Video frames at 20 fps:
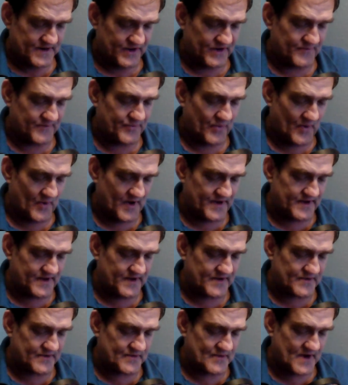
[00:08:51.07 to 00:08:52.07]
He pointed
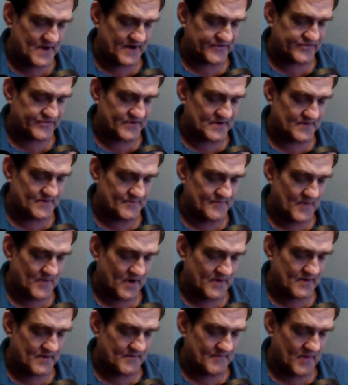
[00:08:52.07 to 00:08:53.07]
in the direction of
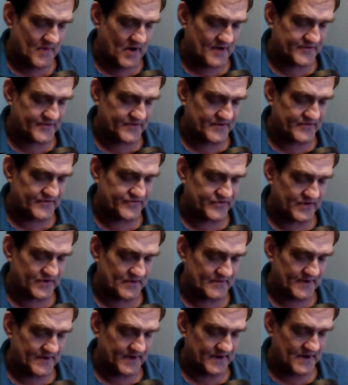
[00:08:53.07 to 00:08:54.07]
Mar Marta
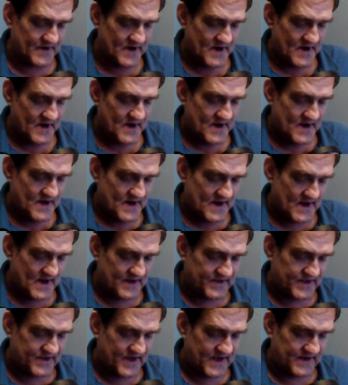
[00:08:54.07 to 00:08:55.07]
Shearing
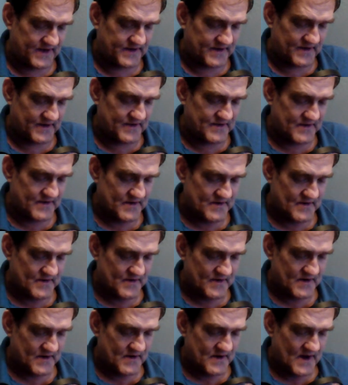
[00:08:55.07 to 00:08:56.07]
had taken.
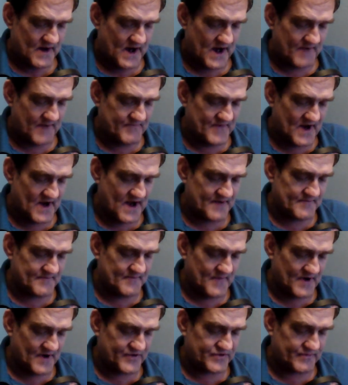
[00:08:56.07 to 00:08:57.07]
I'm not
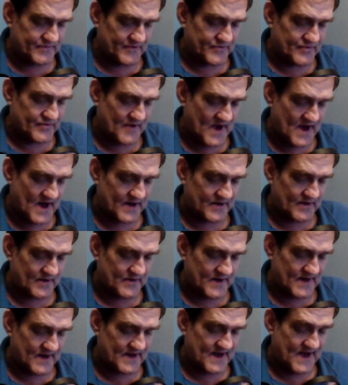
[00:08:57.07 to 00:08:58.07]
much of a tracker,
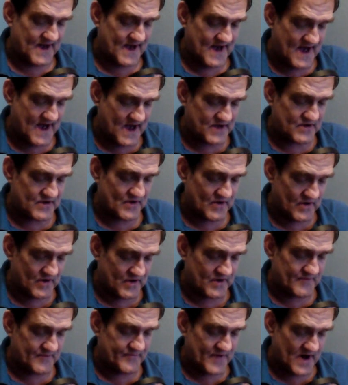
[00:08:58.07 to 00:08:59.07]
and I hadn't
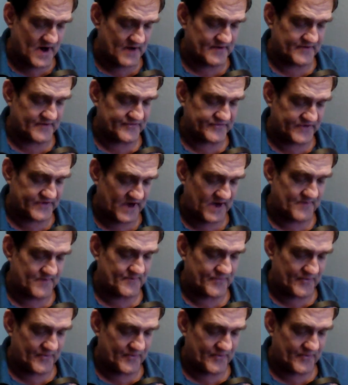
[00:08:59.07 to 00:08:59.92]
heard about escaped